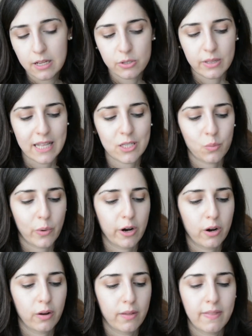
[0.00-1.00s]
So that's
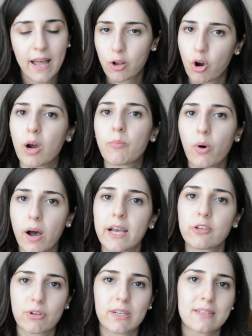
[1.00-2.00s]
where that
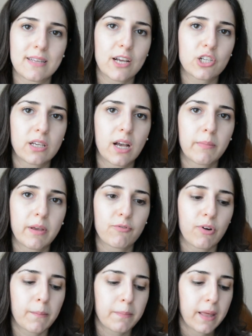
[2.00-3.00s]
carbohydrate is actually coming
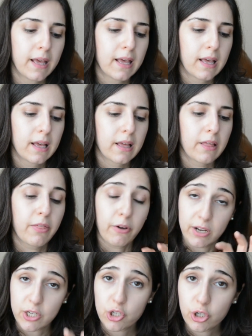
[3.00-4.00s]
from. There
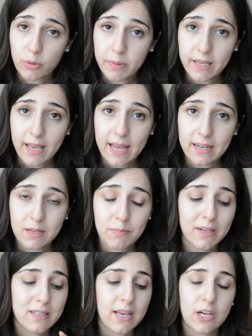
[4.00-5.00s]
is sugar being added,
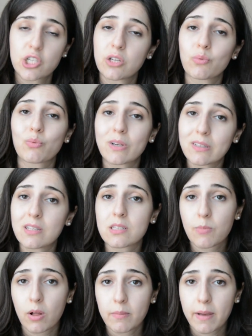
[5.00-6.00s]
but it's actually a really
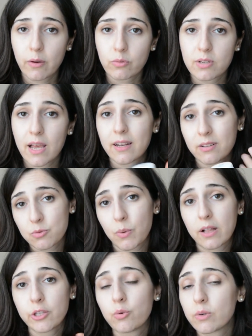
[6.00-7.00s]
small amount. And as
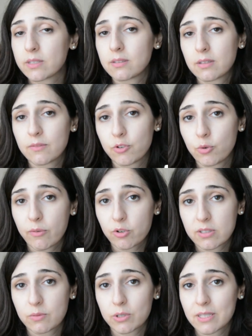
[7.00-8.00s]
well, if you ever
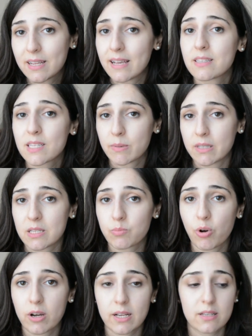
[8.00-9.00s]
were to taste some of these
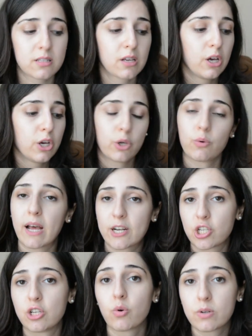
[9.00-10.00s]
products, you would
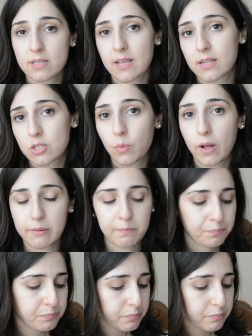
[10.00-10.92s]
actually notice that as well.